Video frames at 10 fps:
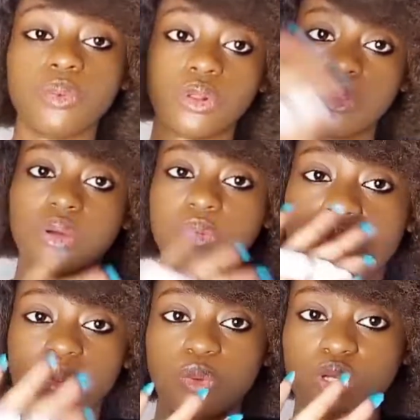I will not be
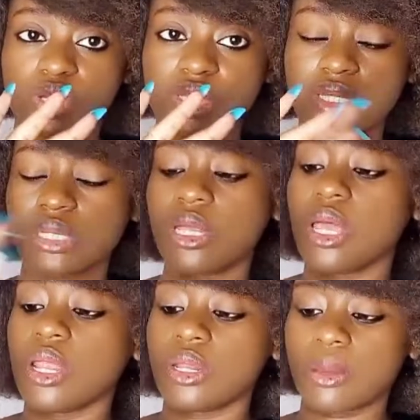repurchasing,
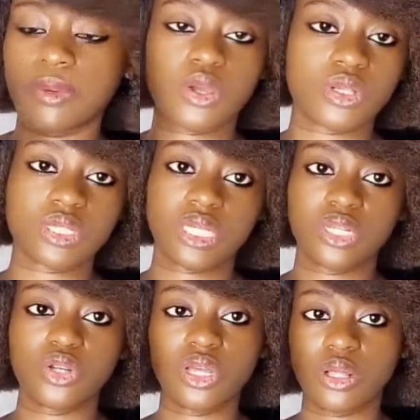not because it
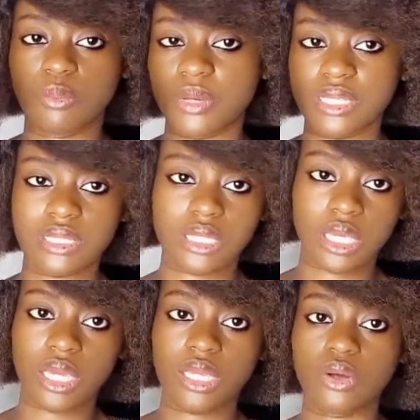did not help my
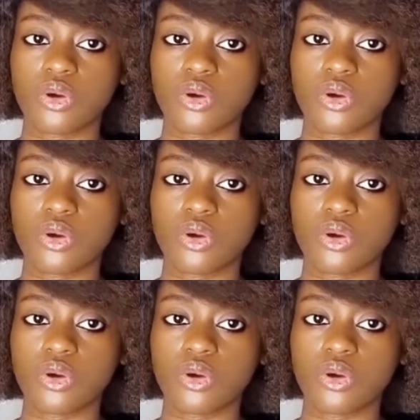skin